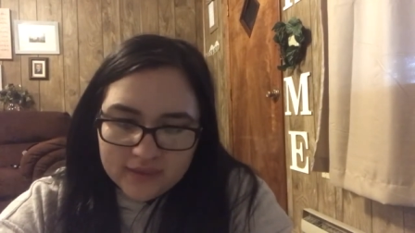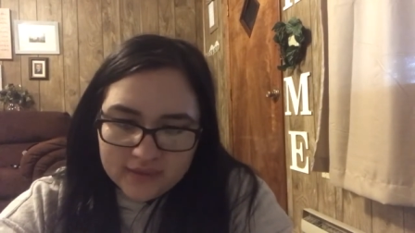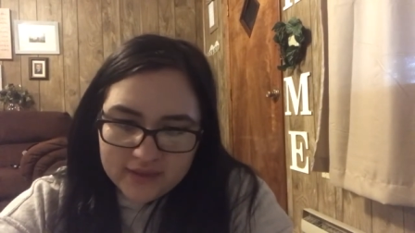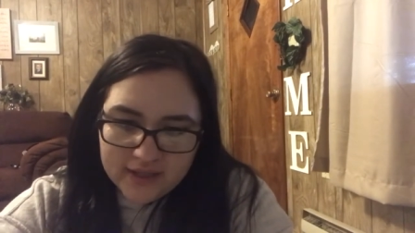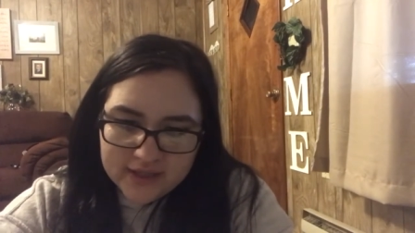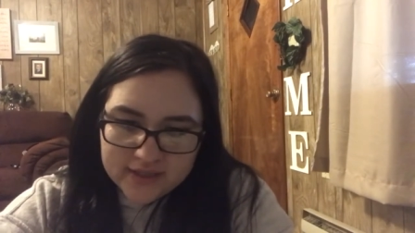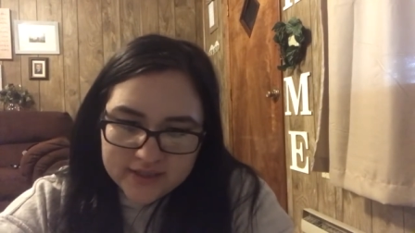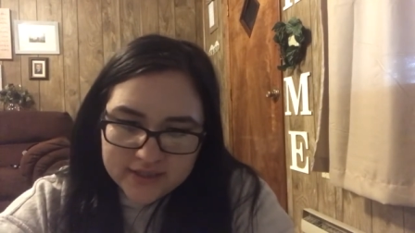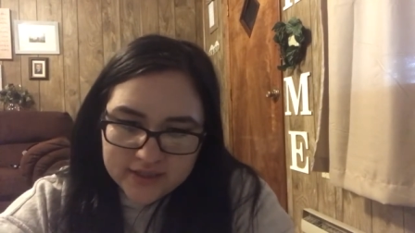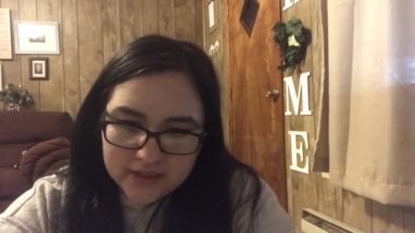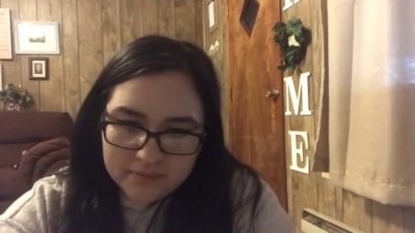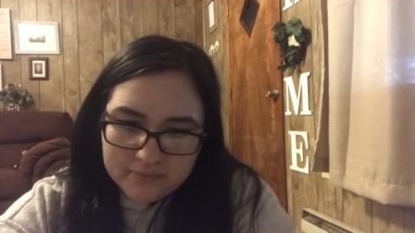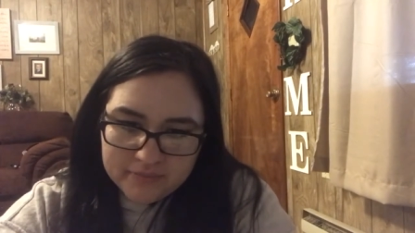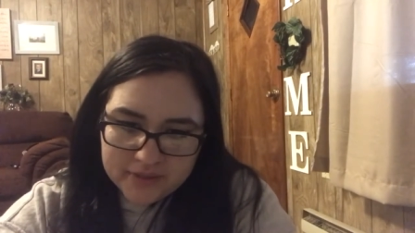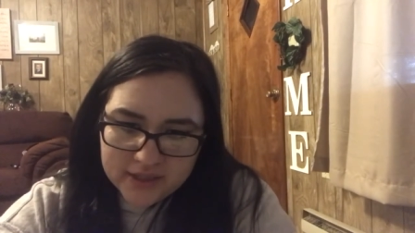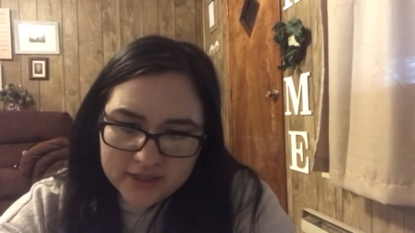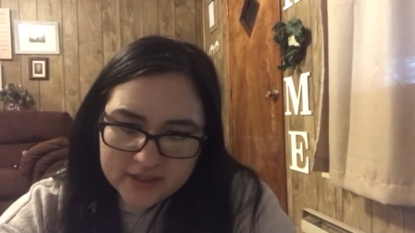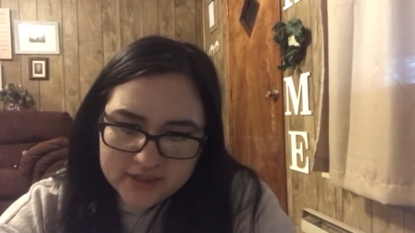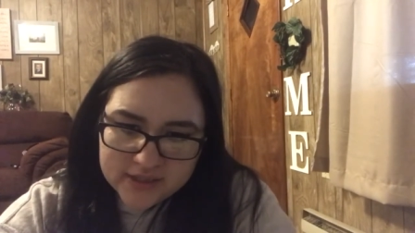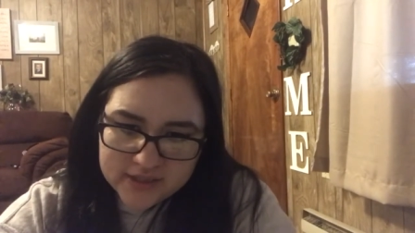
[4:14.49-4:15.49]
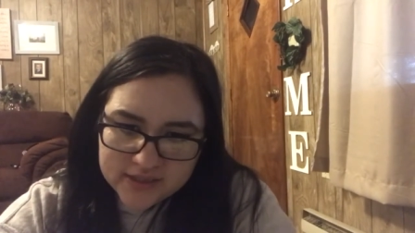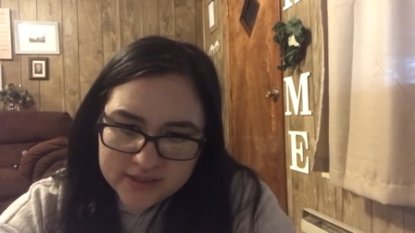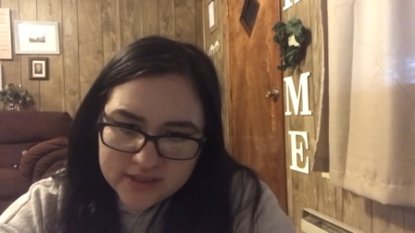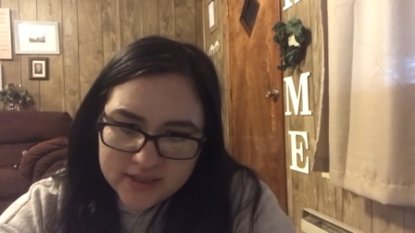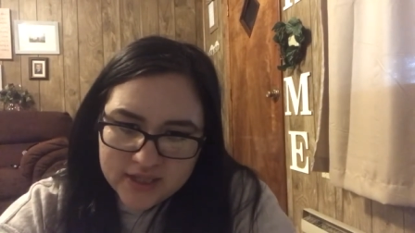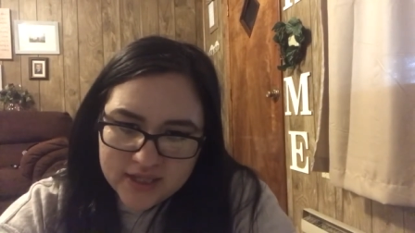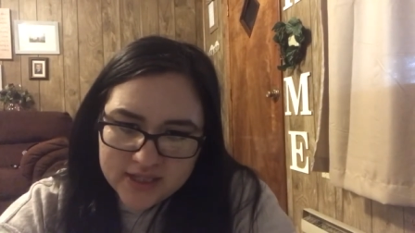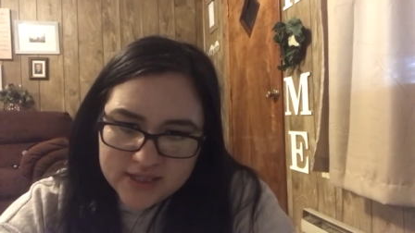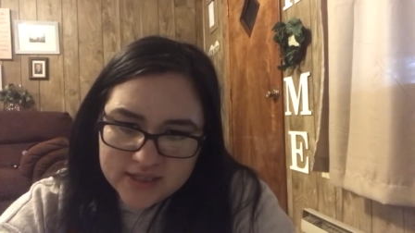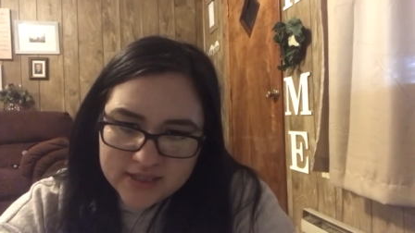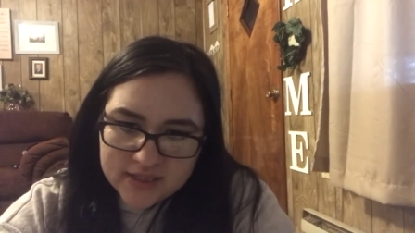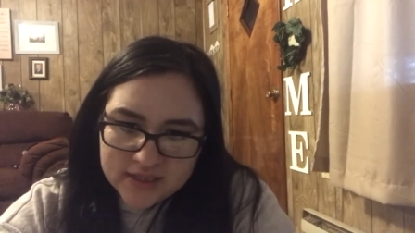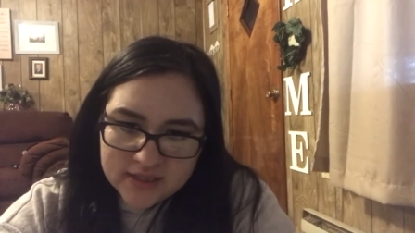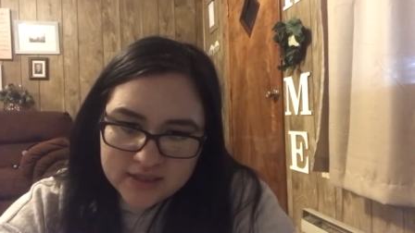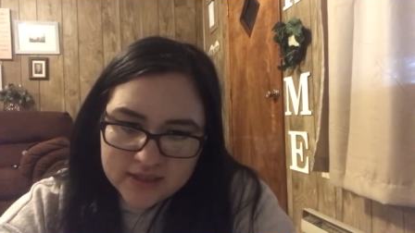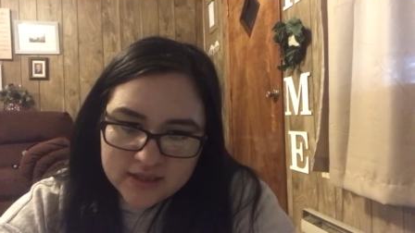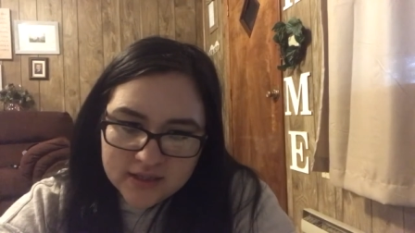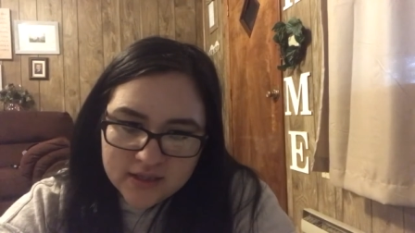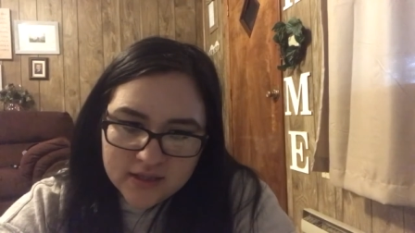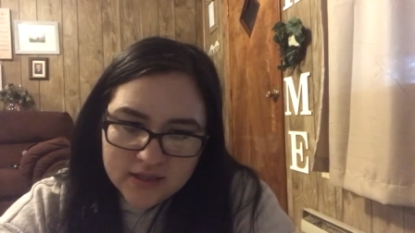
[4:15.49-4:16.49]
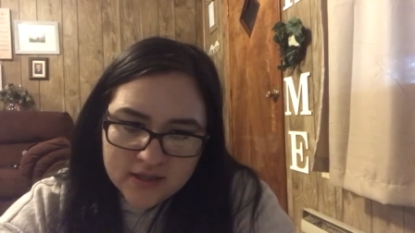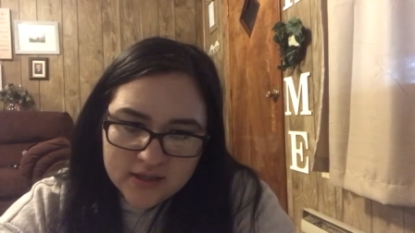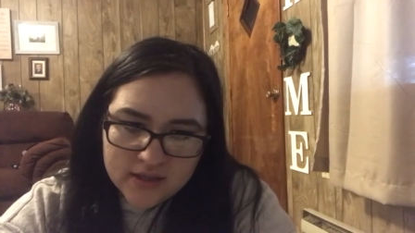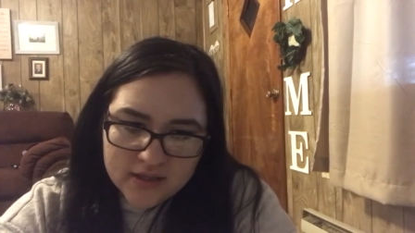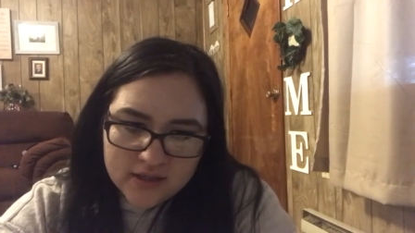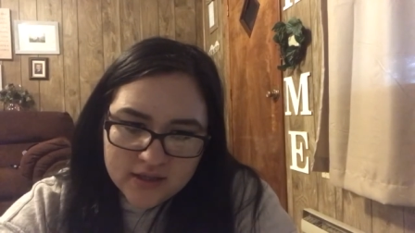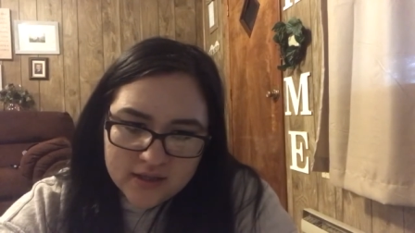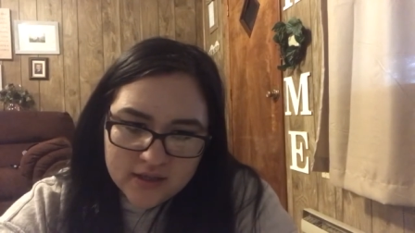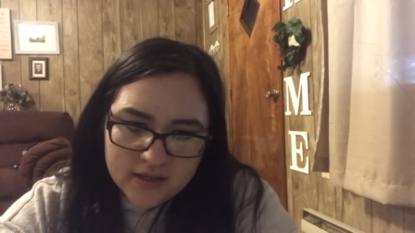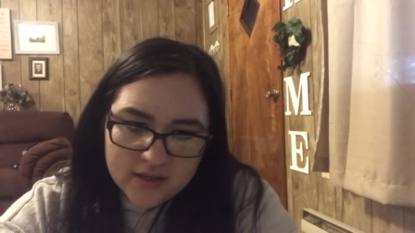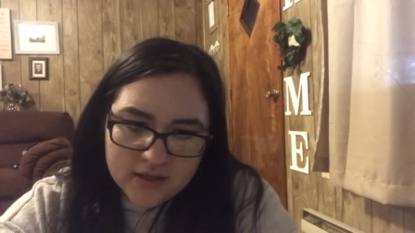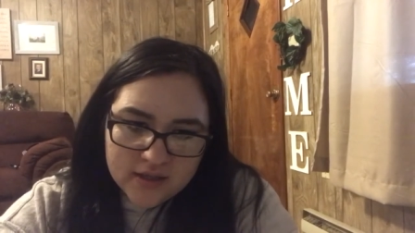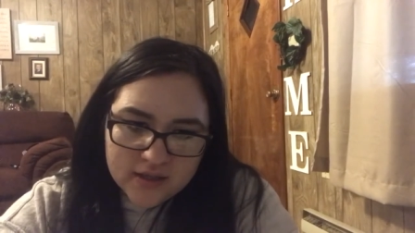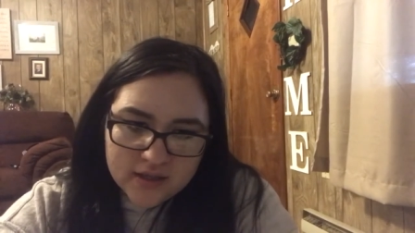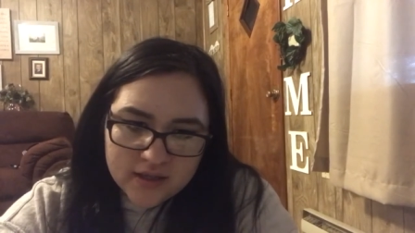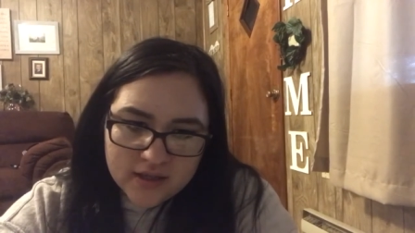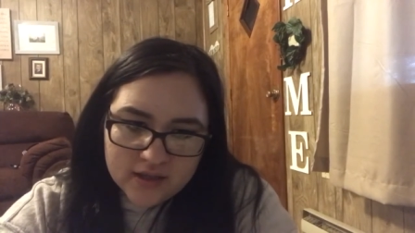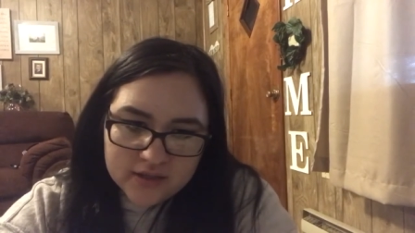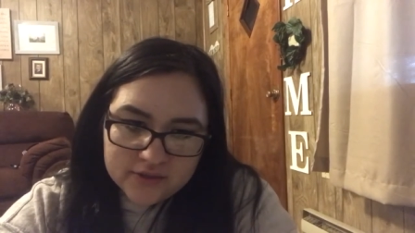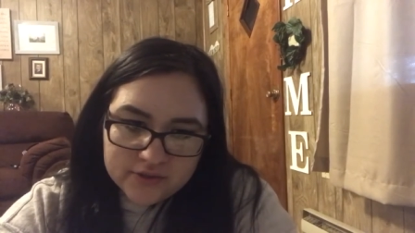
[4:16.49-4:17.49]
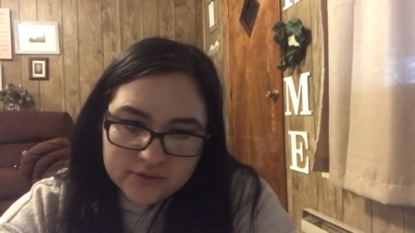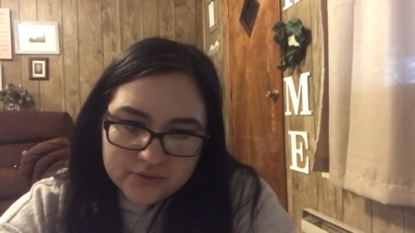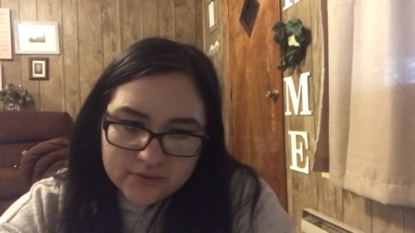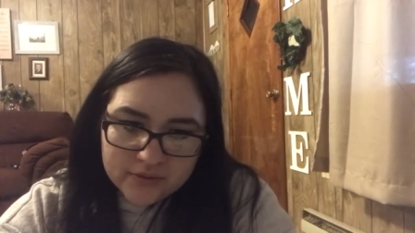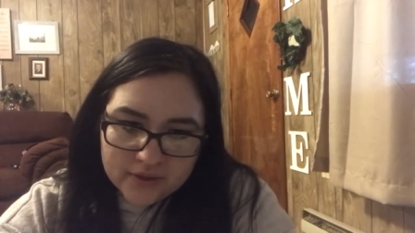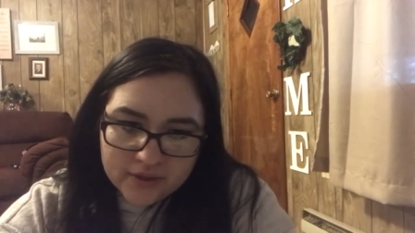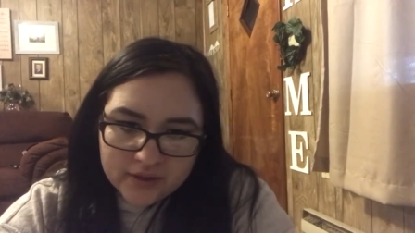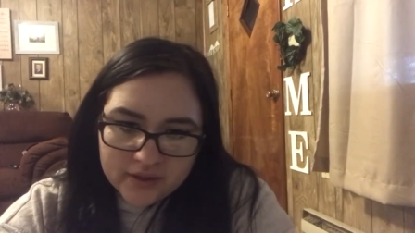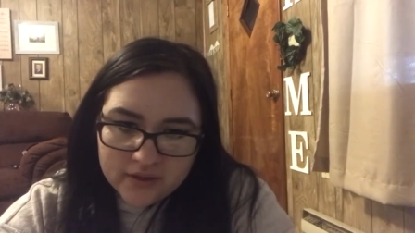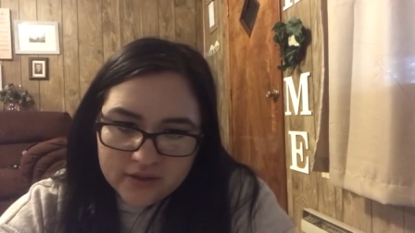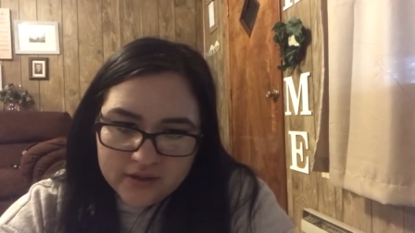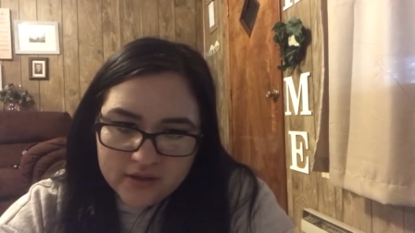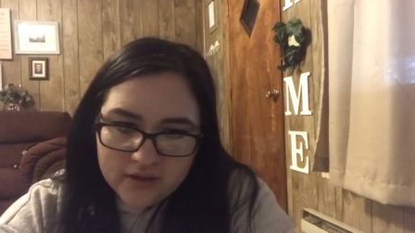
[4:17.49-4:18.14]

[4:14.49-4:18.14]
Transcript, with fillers: Next up is this contour.